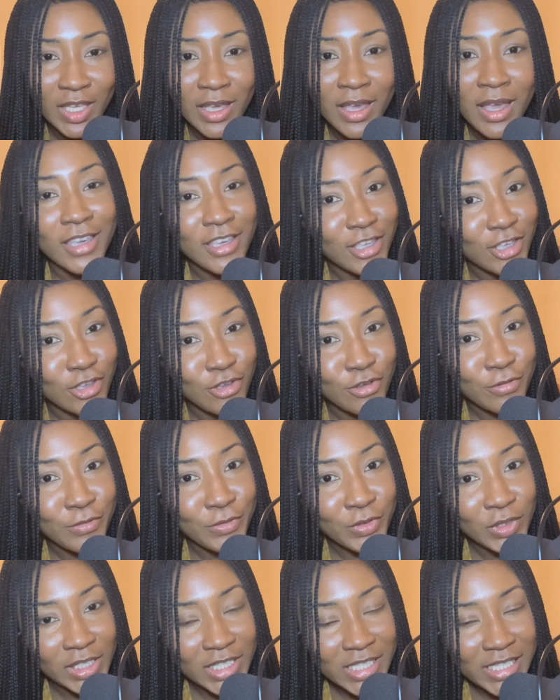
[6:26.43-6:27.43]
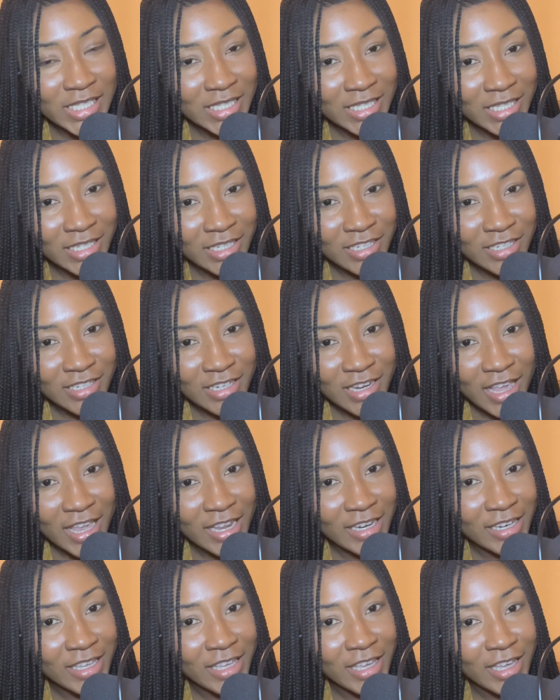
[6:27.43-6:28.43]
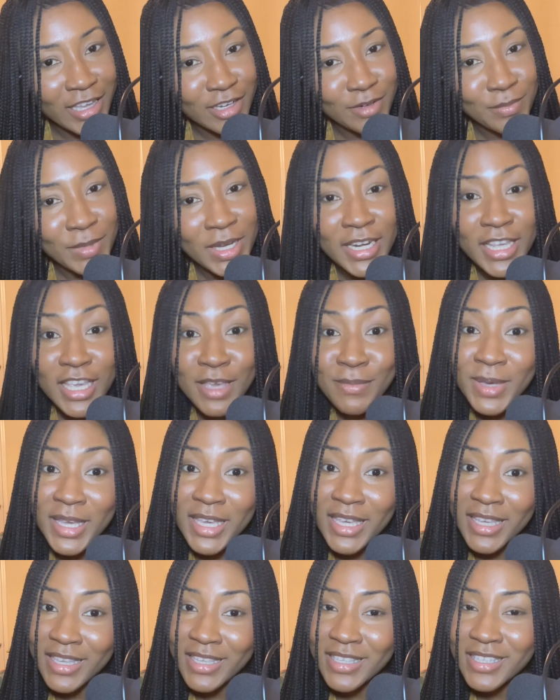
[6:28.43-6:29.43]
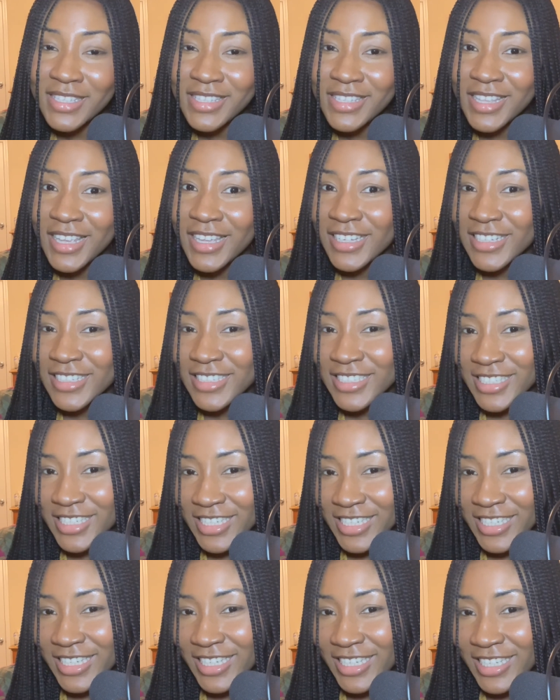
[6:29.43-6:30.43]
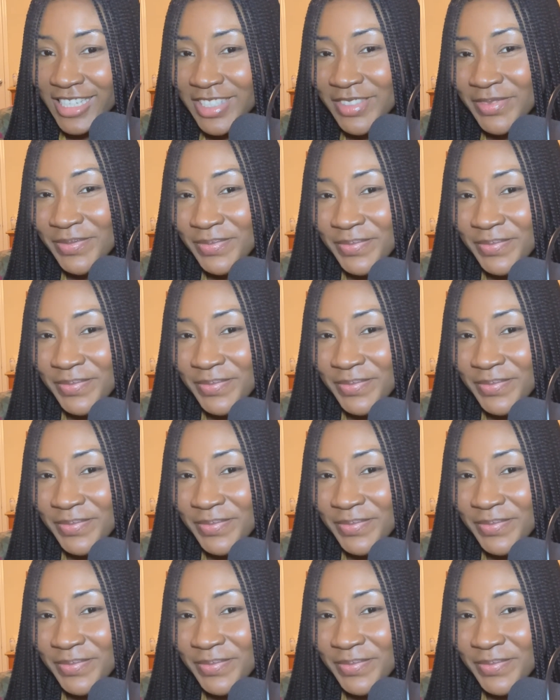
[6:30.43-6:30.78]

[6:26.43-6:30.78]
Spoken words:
Thank you for listening. And again, my name is Dee Dee.